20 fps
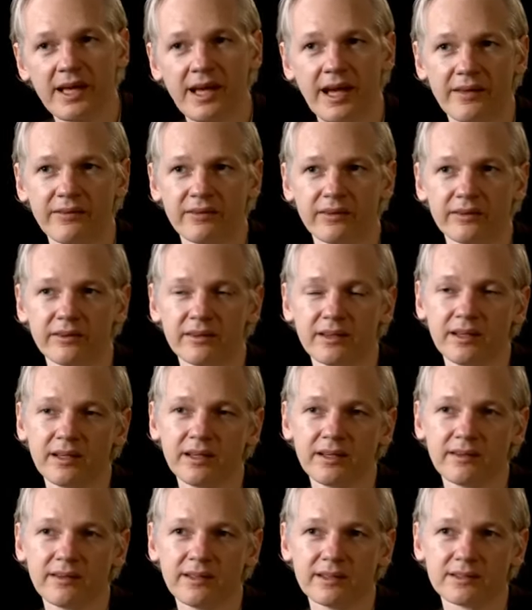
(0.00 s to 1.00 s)
and that
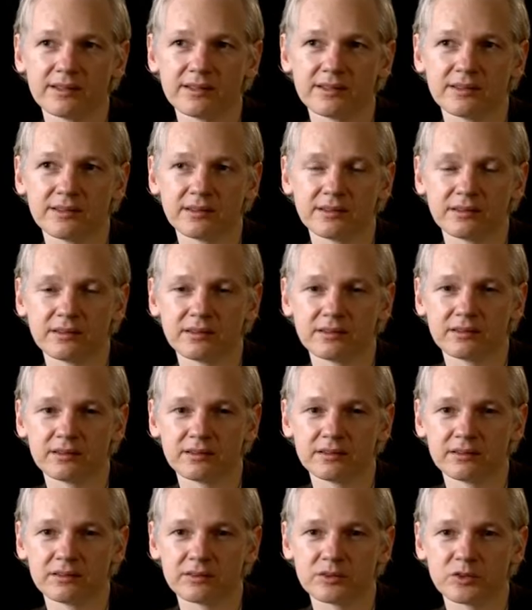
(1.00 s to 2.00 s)
this
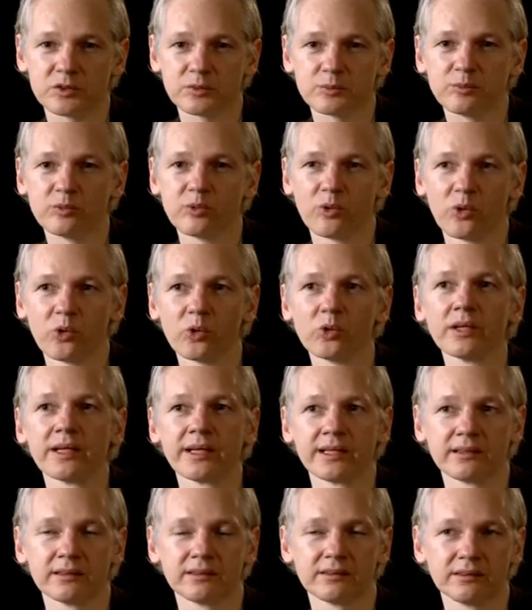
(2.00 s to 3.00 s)

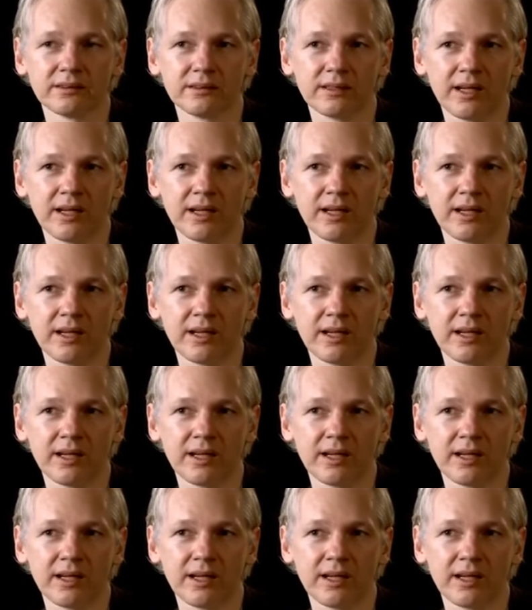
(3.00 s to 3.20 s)
sprawling